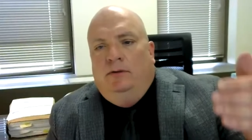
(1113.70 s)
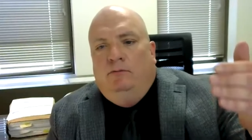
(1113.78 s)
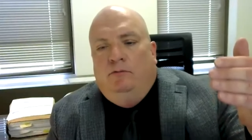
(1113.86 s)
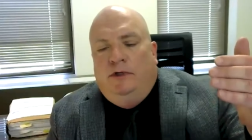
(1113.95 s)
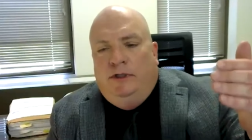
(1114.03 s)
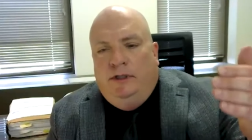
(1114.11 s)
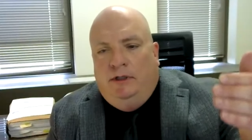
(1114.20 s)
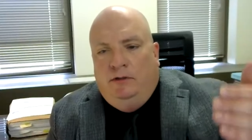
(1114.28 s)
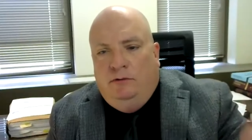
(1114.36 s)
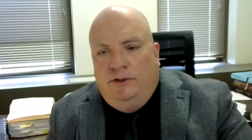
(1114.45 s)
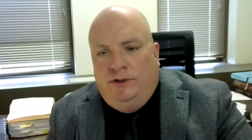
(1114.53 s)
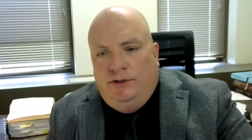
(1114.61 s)
What the
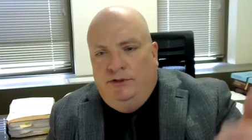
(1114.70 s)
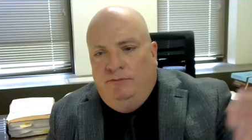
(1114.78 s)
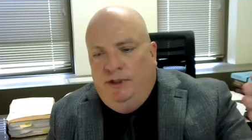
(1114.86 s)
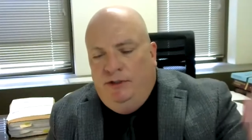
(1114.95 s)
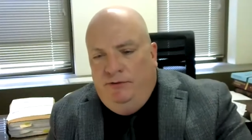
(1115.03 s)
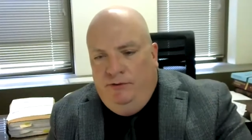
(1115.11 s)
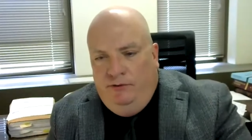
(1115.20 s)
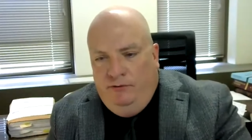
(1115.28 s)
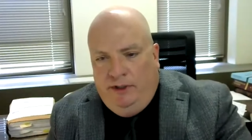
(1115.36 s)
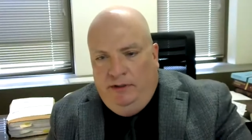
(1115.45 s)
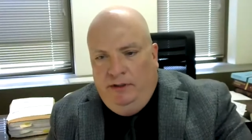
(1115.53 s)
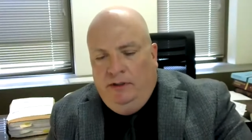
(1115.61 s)
courts should be
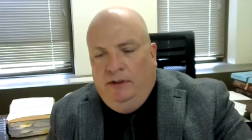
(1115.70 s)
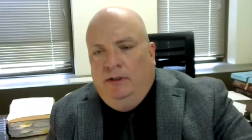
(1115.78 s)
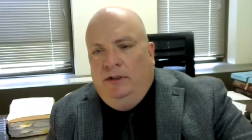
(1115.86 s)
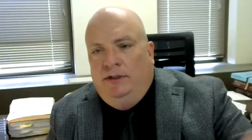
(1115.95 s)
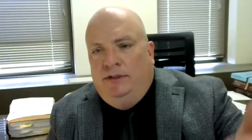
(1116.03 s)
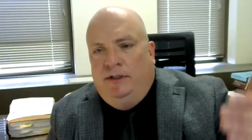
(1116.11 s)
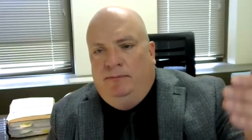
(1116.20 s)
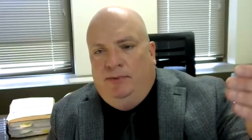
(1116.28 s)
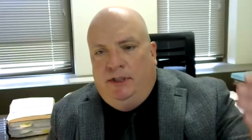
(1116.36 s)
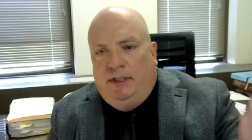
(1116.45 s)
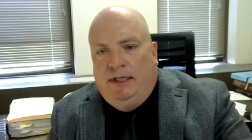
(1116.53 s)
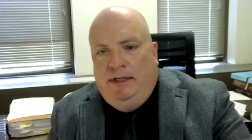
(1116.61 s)
doing is
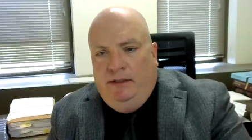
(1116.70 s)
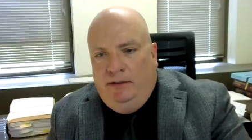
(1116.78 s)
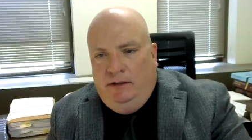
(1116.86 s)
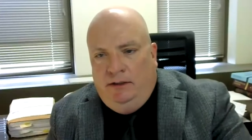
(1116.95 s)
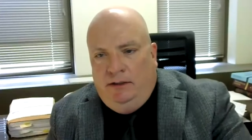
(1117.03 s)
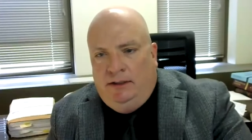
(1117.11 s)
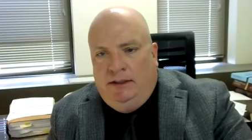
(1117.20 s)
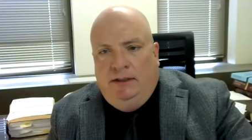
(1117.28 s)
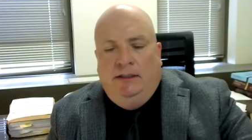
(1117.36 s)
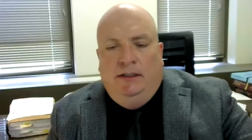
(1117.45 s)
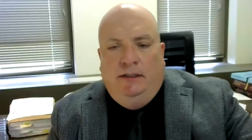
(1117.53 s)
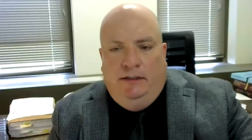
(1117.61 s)
applying the
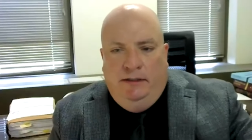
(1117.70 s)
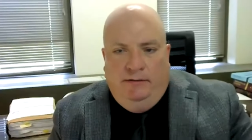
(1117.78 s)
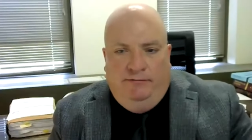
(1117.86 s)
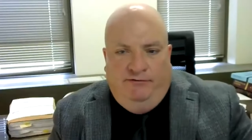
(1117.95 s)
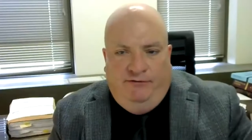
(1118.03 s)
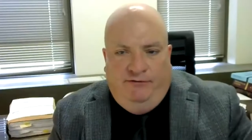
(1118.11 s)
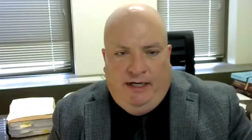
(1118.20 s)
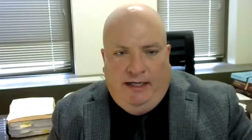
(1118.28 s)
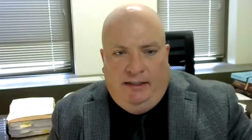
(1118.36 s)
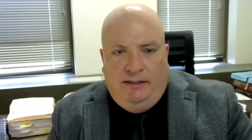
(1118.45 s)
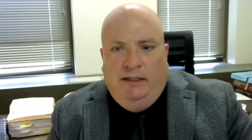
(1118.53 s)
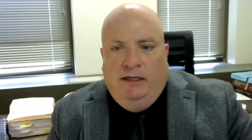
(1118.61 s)
law to the
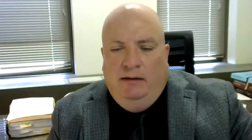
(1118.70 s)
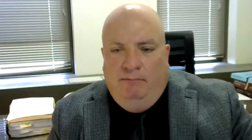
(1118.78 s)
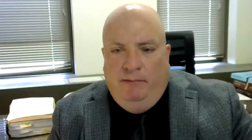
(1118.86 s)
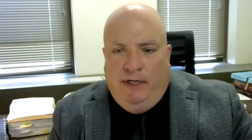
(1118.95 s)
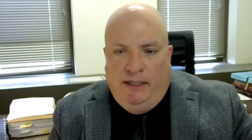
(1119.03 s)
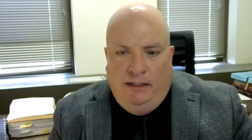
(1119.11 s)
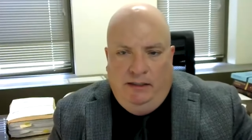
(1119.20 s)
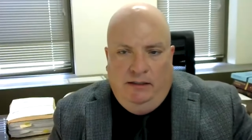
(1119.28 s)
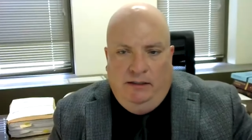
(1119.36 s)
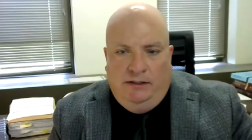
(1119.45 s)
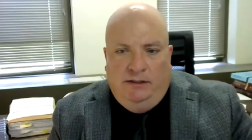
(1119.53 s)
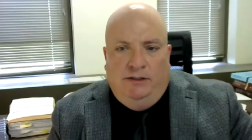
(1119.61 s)
facts, making a
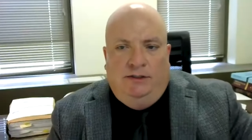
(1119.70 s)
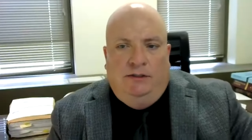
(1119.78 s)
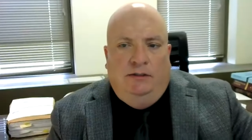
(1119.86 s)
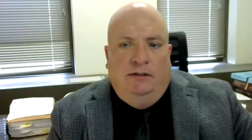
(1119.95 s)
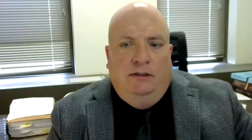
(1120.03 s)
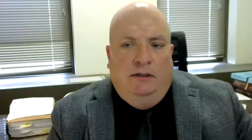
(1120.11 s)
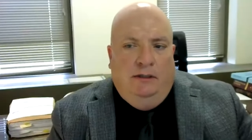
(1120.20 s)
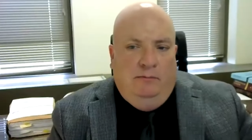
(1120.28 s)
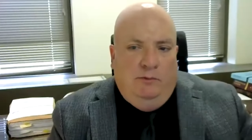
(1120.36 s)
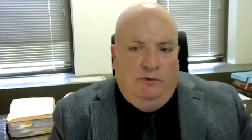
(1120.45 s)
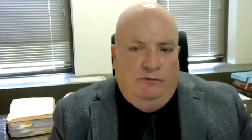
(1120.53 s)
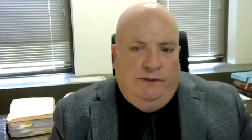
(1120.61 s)
decision, and
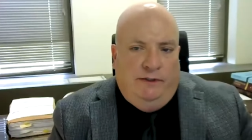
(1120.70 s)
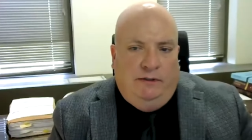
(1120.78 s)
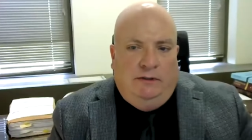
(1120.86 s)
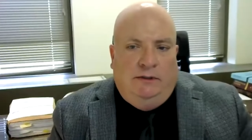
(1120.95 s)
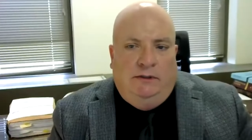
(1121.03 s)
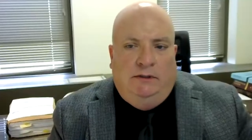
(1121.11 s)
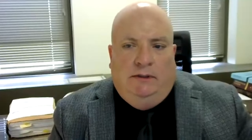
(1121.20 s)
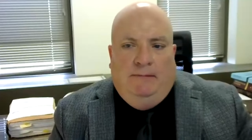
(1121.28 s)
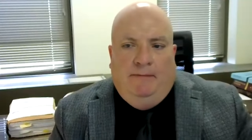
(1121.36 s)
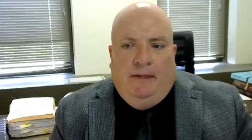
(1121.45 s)
moving along.